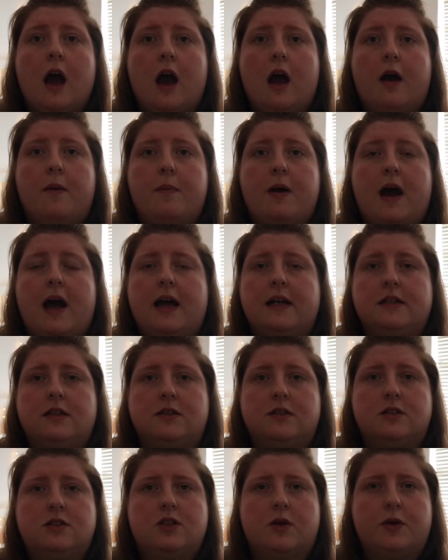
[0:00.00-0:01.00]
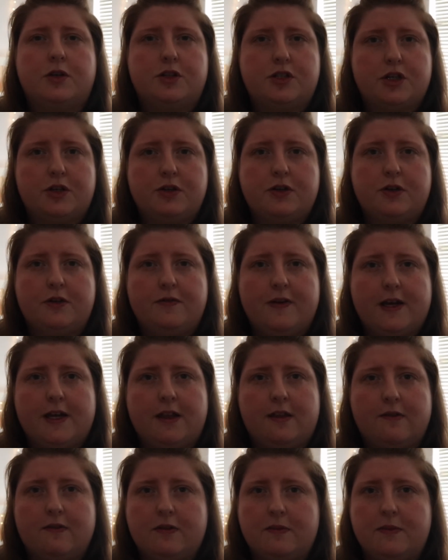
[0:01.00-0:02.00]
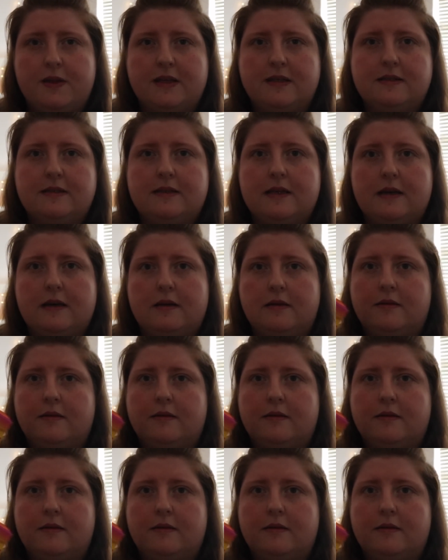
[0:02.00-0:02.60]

And so I don't know if anything from this